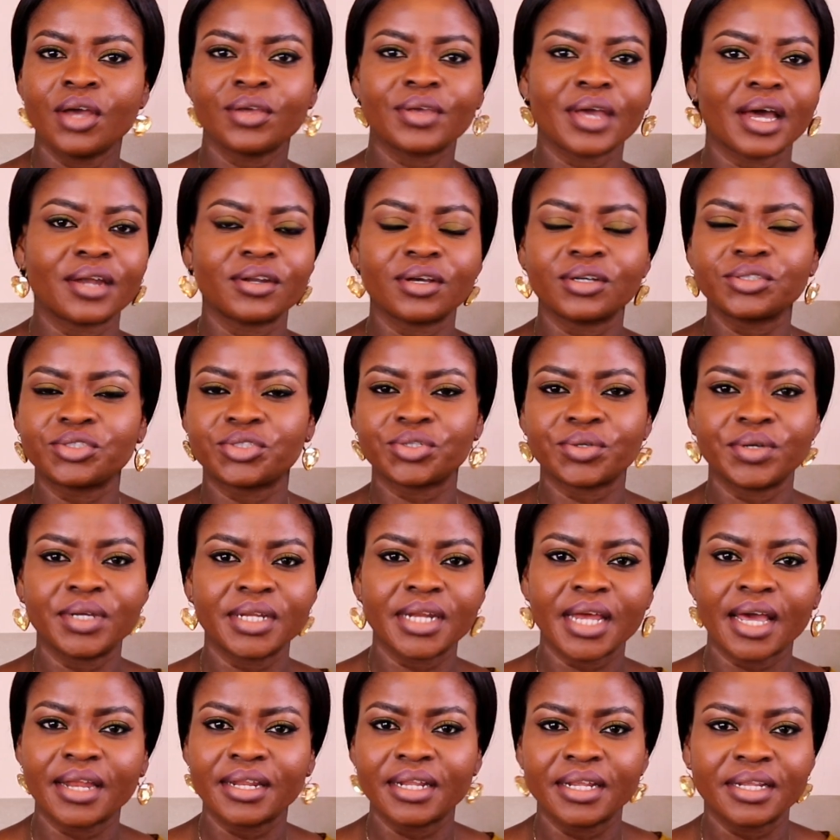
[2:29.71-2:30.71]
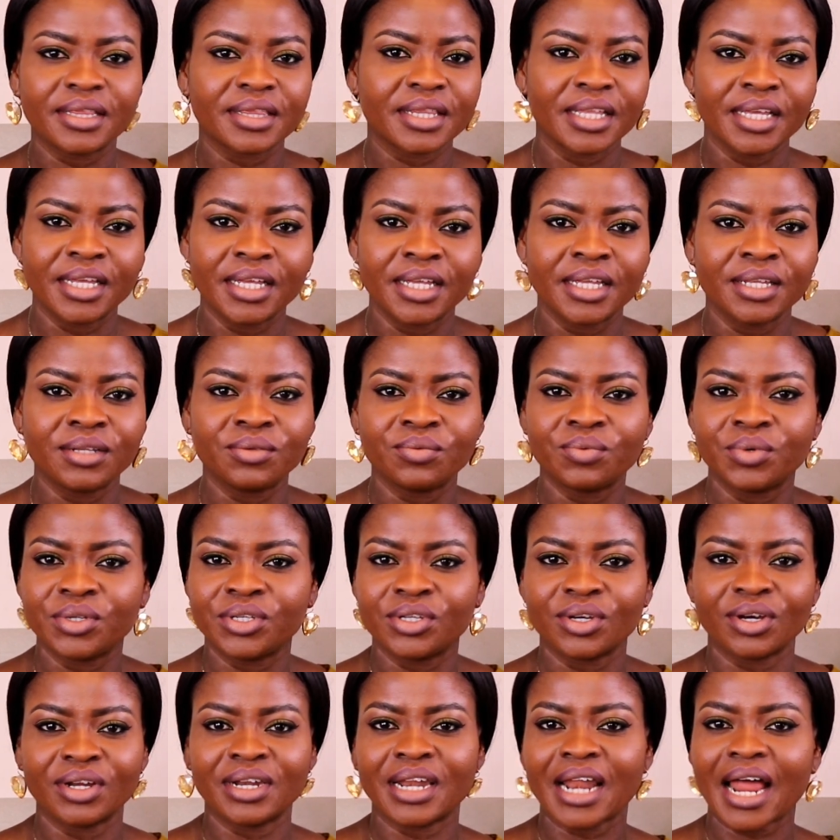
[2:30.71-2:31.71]
You're not doing anything with
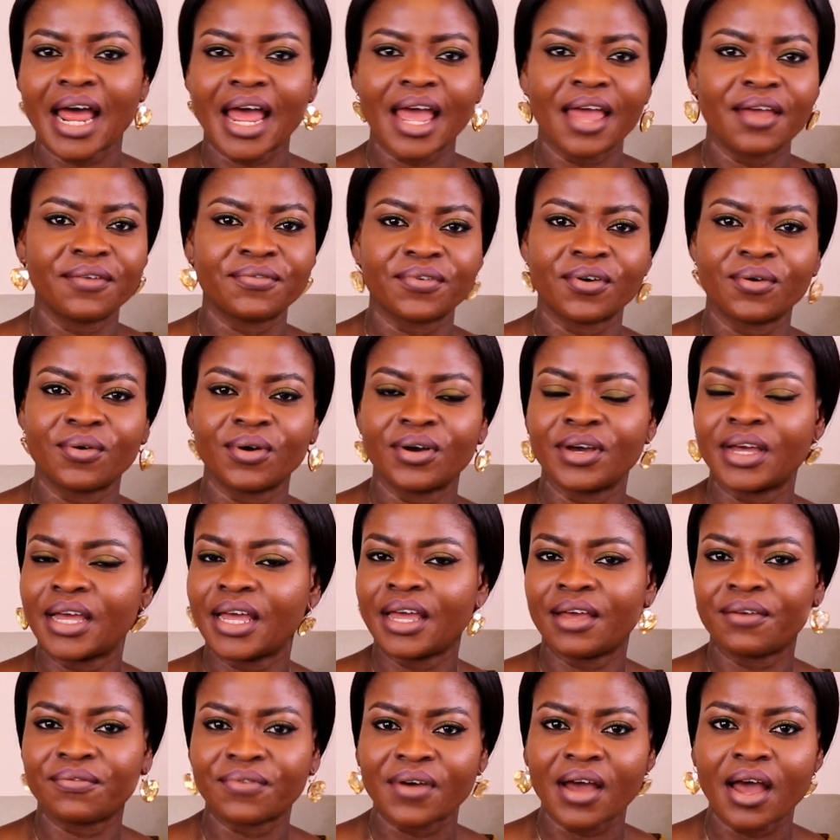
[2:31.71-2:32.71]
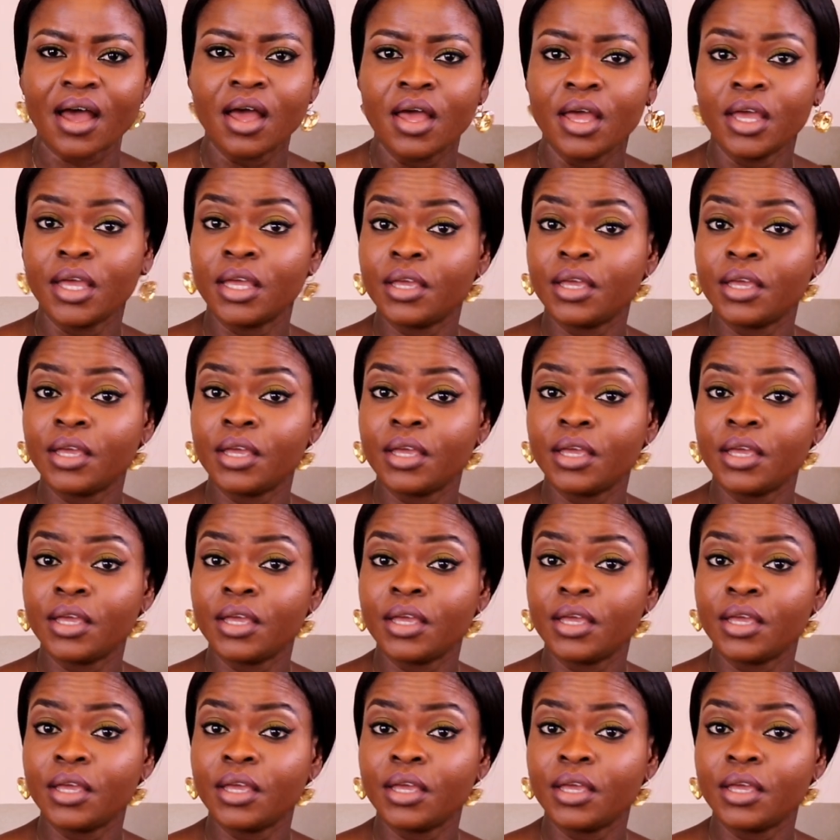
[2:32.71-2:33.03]
your life or whatever.